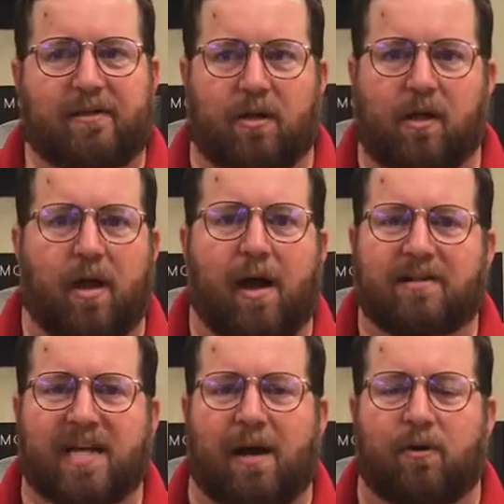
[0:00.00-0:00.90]
the
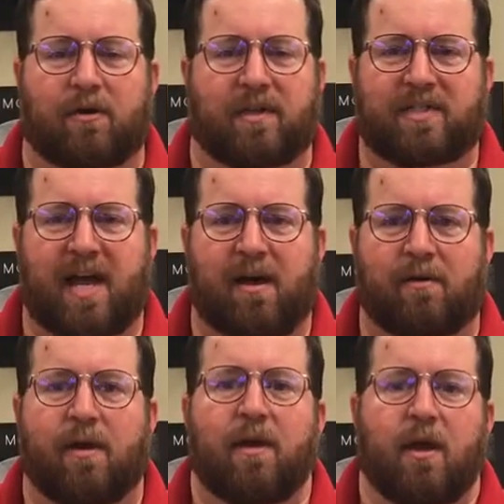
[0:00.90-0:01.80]
clock tower in the
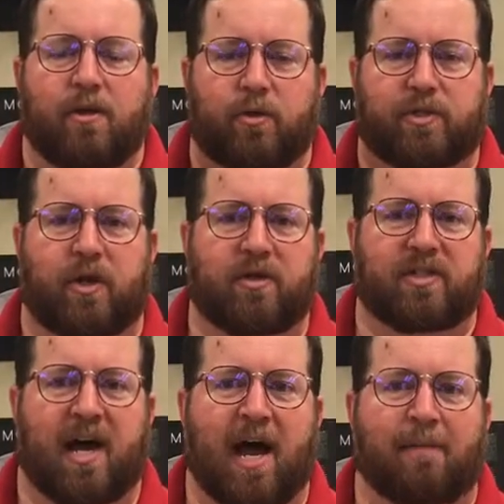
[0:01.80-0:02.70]
town to a certain
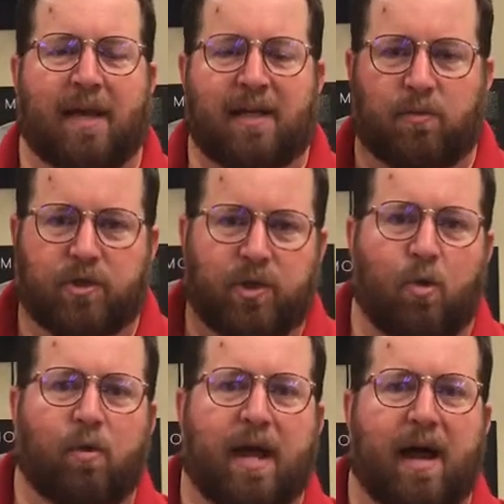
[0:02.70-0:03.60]
time, and you would
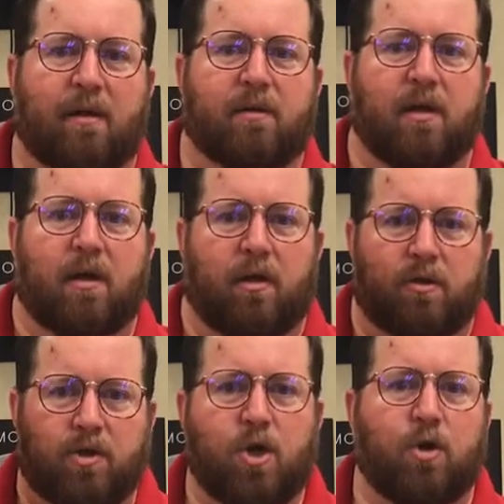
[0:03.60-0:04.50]
toll out
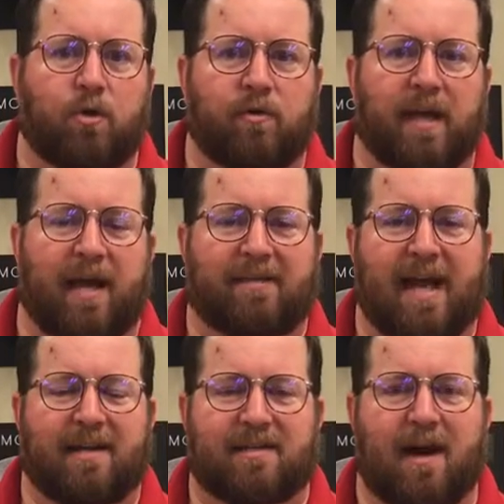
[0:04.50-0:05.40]
noon at
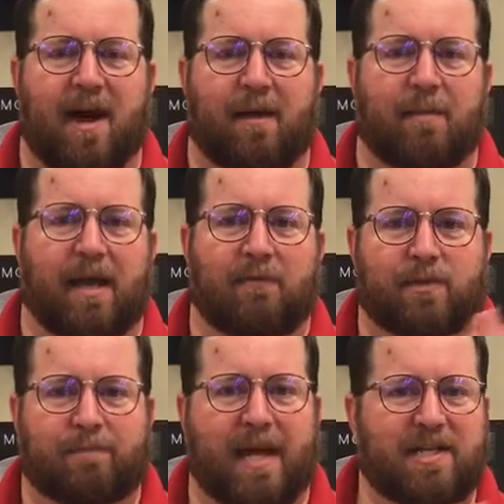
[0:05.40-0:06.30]
that time, and it
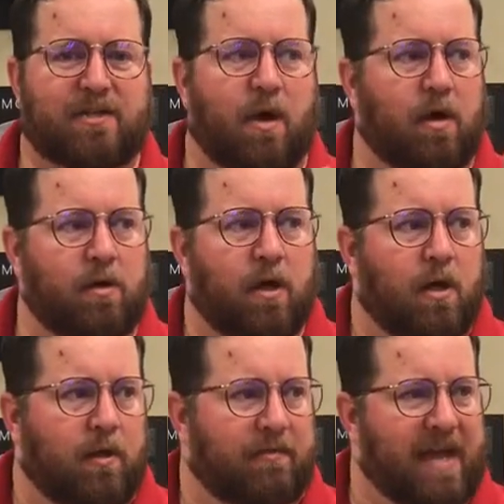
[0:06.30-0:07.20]
was based on
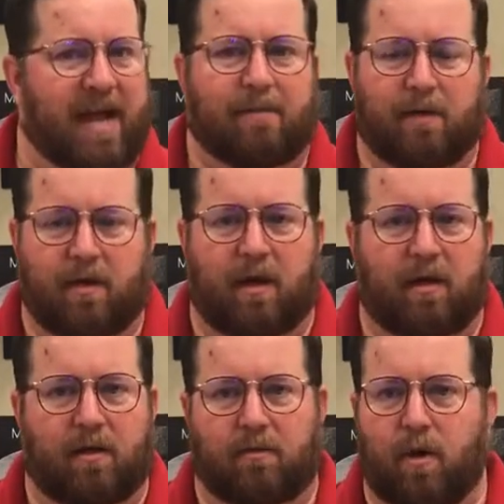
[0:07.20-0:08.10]
that
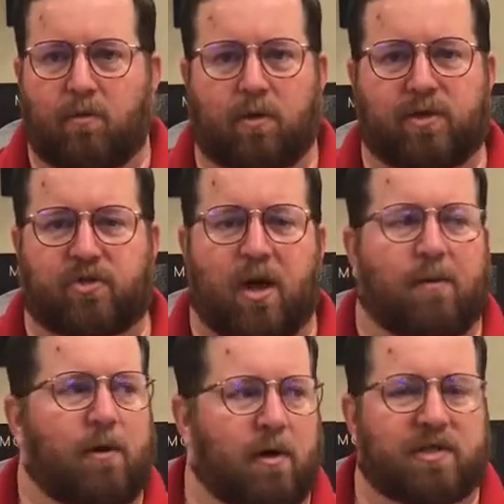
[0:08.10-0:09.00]
local
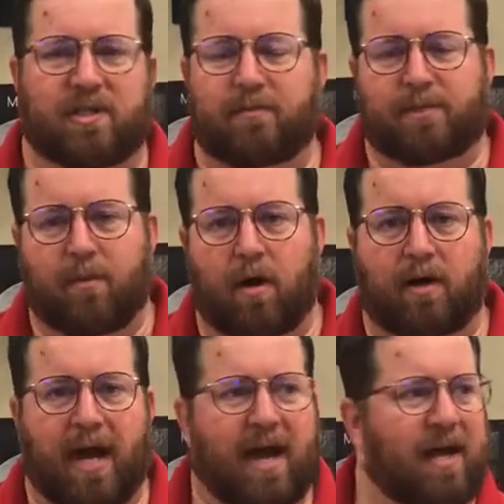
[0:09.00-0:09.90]
astronomer or some
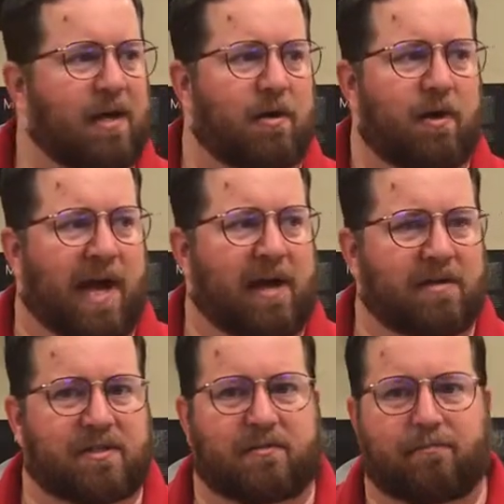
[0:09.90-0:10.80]
smart guy or
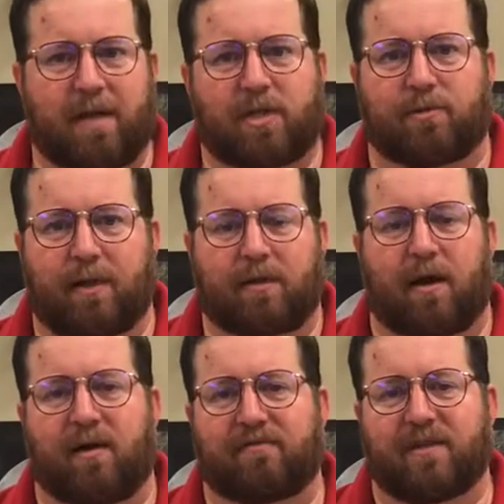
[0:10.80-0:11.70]
gal's measurement
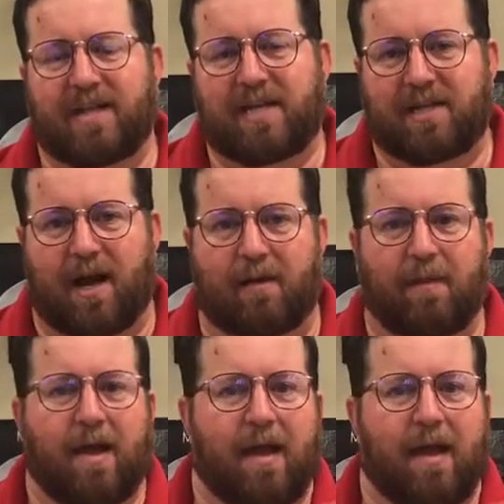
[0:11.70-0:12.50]
of the daytime,